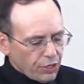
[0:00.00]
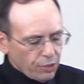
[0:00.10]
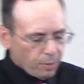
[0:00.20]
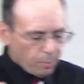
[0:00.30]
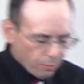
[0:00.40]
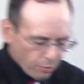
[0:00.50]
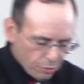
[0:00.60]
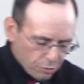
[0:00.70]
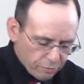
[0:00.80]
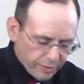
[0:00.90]
to
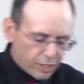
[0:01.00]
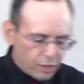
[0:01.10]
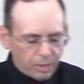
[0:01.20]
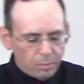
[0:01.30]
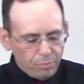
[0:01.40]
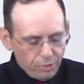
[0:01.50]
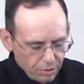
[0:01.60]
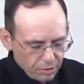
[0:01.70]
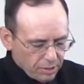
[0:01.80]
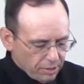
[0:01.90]
reprove and to
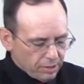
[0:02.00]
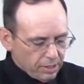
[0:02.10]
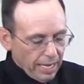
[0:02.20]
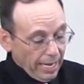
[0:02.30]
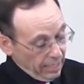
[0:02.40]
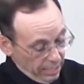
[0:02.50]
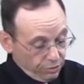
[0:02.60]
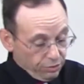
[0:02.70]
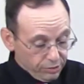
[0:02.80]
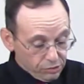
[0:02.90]
rebuke and then
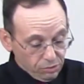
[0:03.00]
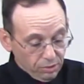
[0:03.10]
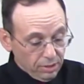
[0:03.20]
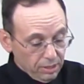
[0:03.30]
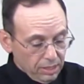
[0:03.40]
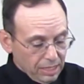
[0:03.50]
to exhort.